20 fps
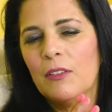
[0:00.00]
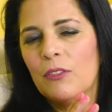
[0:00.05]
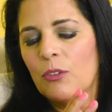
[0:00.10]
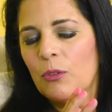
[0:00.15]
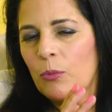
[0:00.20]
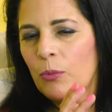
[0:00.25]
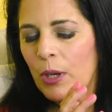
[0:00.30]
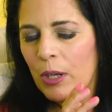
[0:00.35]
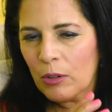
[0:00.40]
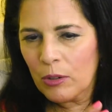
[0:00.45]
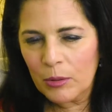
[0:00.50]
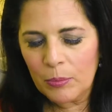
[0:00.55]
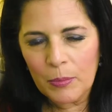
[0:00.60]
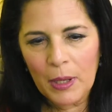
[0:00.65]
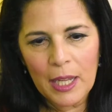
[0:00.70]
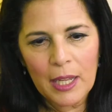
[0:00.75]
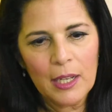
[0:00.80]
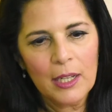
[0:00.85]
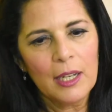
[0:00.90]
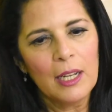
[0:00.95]
as a record
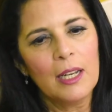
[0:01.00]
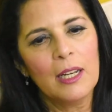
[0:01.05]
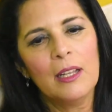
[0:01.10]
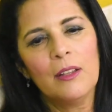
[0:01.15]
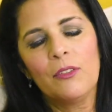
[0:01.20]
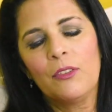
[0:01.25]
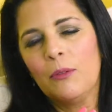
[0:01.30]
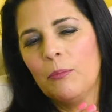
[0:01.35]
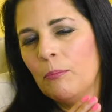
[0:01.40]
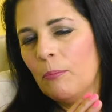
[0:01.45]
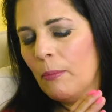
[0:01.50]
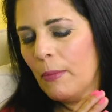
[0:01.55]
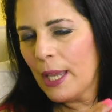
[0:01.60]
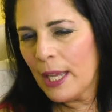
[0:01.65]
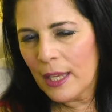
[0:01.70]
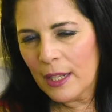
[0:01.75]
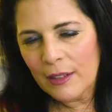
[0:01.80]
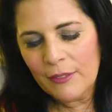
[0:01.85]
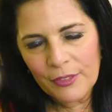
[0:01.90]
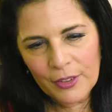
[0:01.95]
man and as a
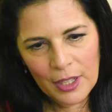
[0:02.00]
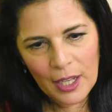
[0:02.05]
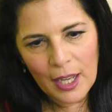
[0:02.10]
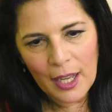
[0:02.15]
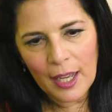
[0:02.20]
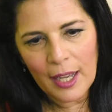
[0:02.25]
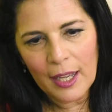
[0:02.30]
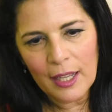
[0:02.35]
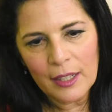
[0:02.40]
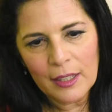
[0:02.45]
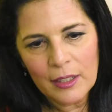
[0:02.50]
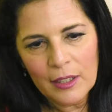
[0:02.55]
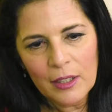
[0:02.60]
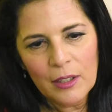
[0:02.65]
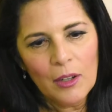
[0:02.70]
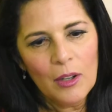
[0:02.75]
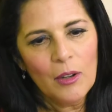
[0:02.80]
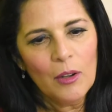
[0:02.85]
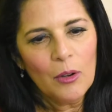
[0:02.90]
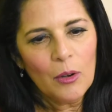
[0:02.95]
man of God,
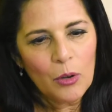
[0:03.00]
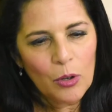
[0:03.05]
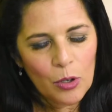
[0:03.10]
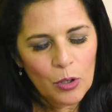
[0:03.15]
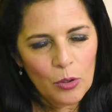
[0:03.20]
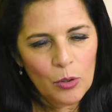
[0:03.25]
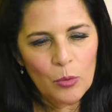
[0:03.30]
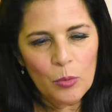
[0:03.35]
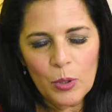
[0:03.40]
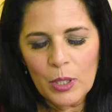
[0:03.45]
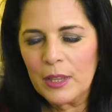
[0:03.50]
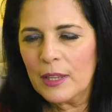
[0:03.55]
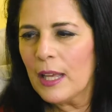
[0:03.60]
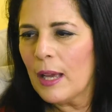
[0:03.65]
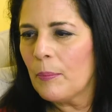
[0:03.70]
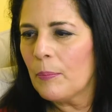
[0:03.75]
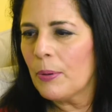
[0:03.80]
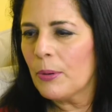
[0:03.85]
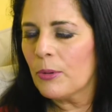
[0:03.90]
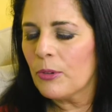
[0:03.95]
who would
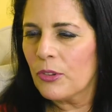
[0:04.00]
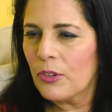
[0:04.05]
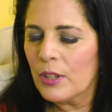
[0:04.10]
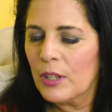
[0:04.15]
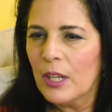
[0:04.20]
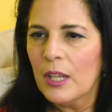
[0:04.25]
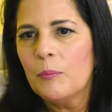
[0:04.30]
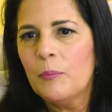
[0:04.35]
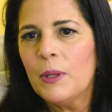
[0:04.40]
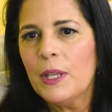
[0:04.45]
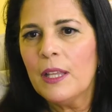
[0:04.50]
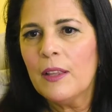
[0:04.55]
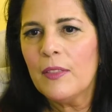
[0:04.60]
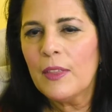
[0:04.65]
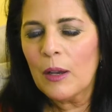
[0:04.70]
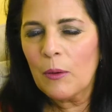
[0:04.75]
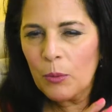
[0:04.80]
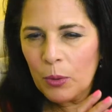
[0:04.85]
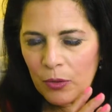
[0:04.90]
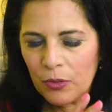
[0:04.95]
that person be
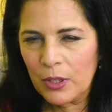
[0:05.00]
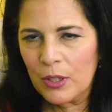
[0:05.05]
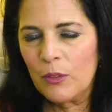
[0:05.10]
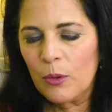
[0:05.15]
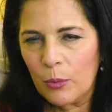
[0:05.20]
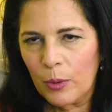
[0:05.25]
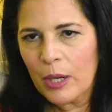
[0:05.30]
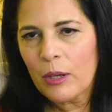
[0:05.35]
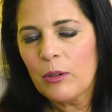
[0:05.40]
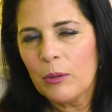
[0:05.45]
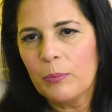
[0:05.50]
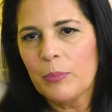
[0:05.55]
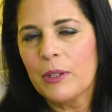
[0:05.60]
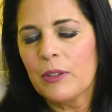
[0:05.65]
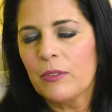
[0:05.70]
that was in the record